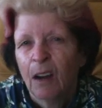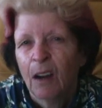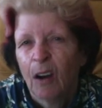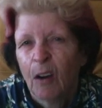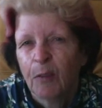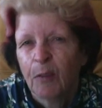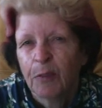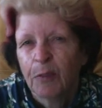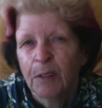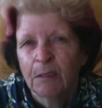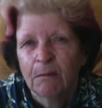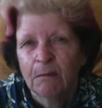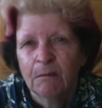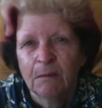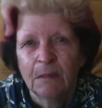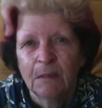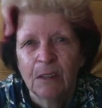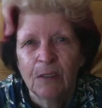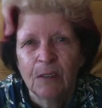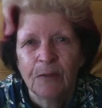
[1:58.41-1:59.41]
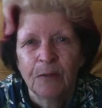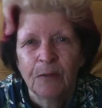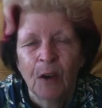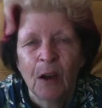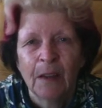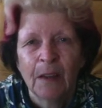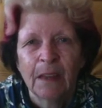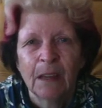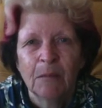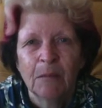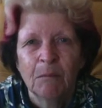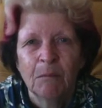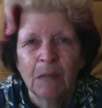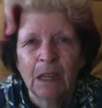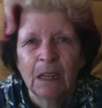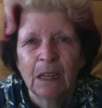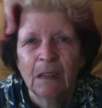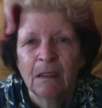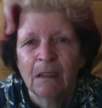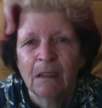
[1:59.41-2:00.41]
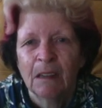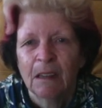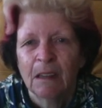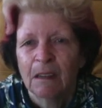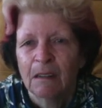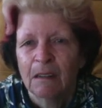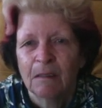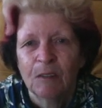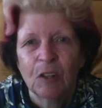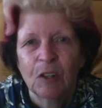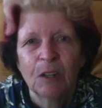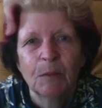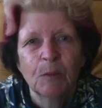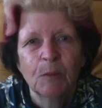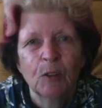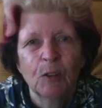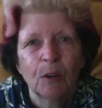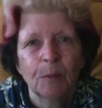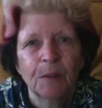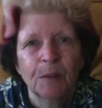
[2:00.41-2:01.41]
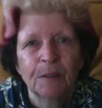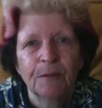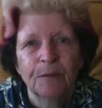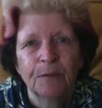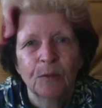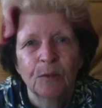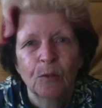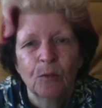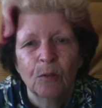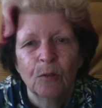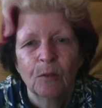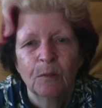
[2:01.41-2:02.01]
Often you find them in the cheap shops for